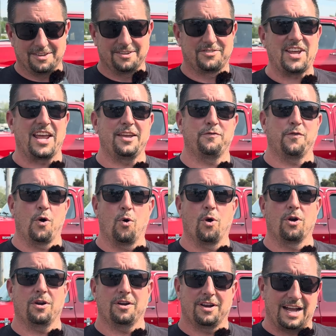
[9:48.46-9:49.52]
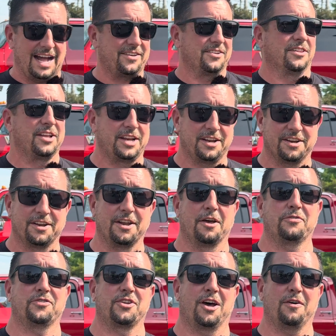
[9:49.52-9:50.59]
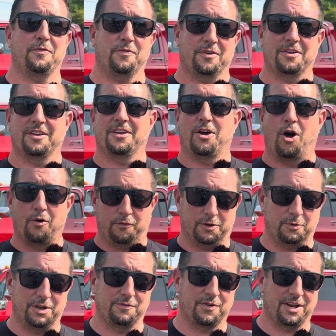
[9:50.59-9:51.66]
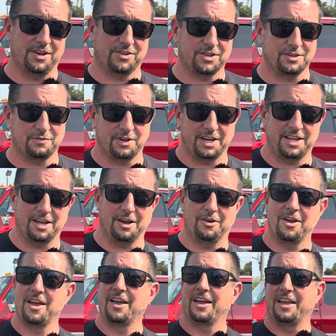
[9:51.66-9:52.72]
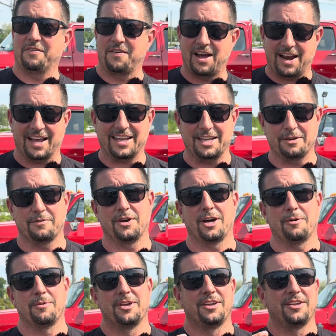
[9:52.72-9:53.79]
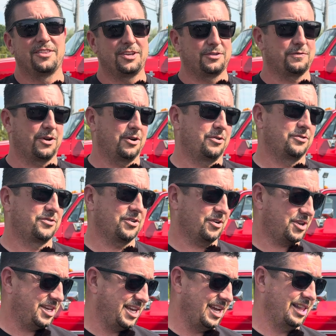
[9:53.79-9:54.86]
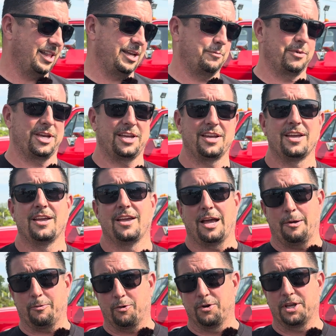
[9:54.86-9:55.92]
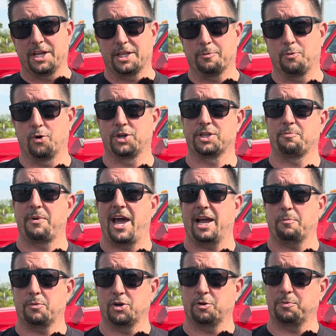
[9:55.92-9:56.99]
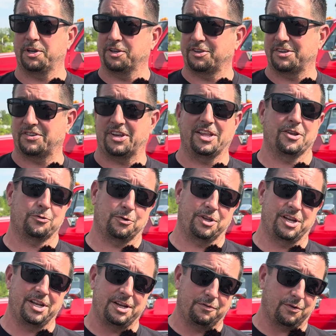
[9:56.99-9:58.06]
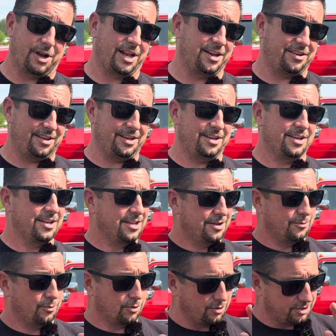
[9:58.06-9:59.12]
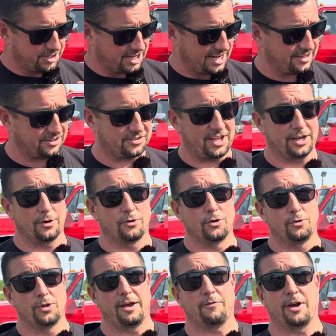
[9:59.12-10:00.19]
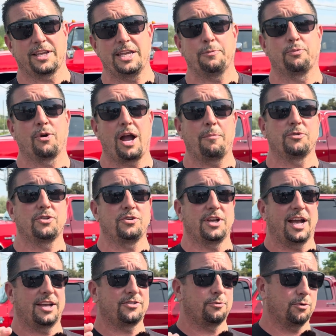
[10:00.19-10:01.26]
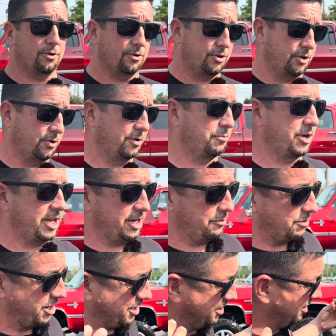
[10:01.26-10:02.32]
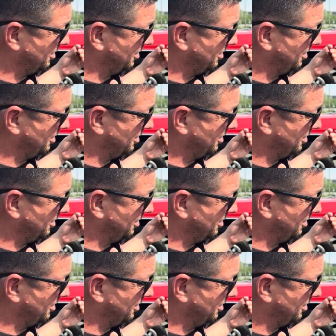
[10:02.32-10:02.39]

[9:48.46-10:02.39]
Take 4. I deleted enough stuff. Hopefully we can finish this video. If not, I give up. These phones are killing me. I'm going to get the boys a MacBook because they say that's what they need for editing. We're going to take this thing to a new level. I keep promising you guys, and we're going to do it. But anyway,